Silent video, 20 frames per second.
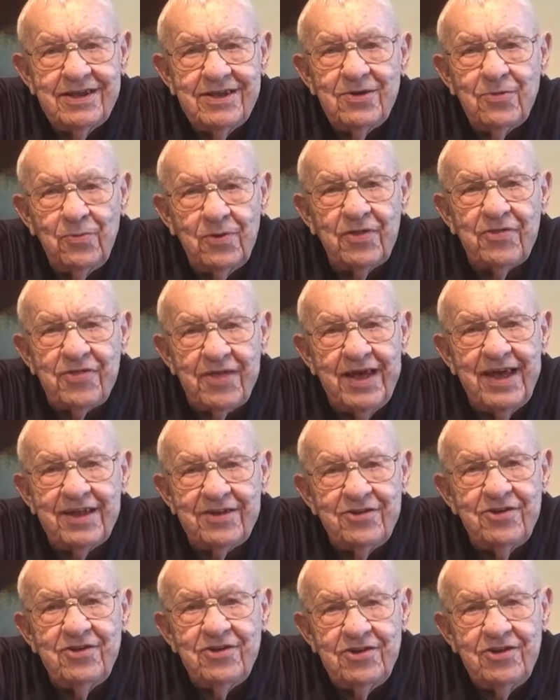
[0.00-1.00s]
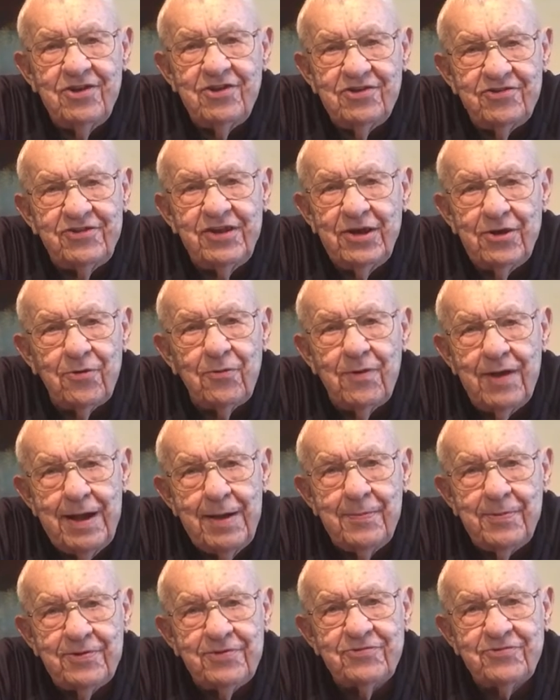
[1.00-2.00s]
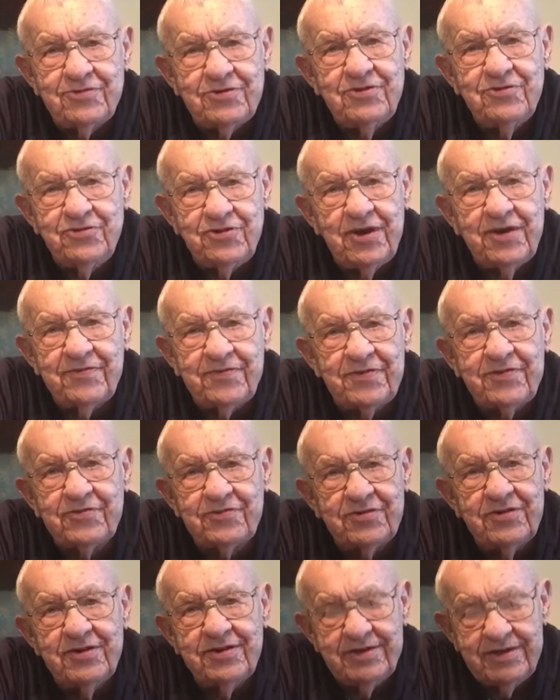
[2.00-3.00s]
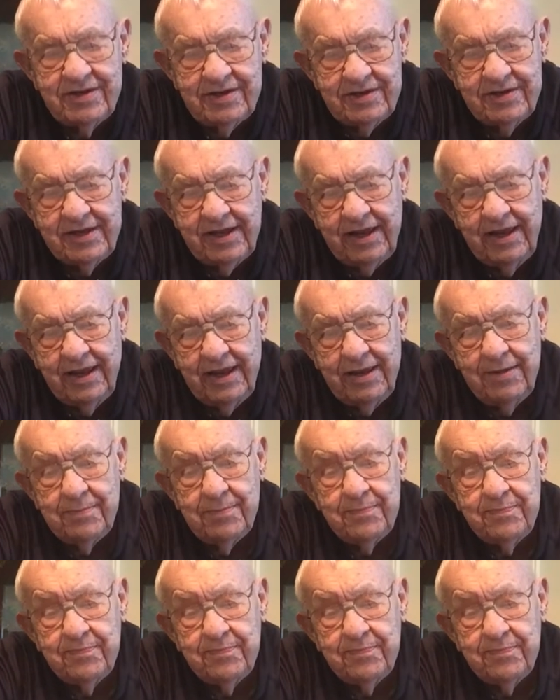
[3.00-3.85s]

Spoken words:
with that Cedar Rapids Jefferson team.